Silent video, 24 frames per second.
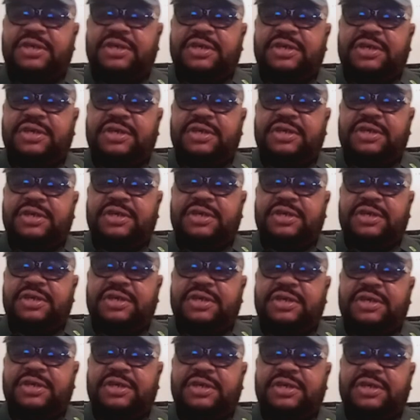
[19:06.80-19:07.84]

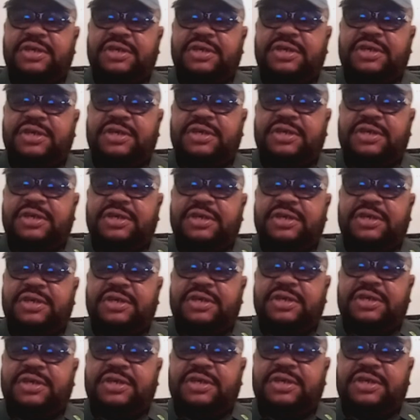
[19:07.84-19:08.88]

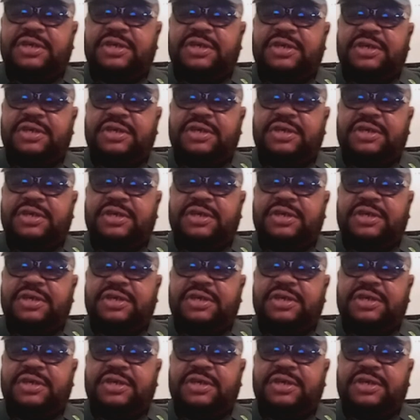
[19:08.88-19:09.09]
[no speech]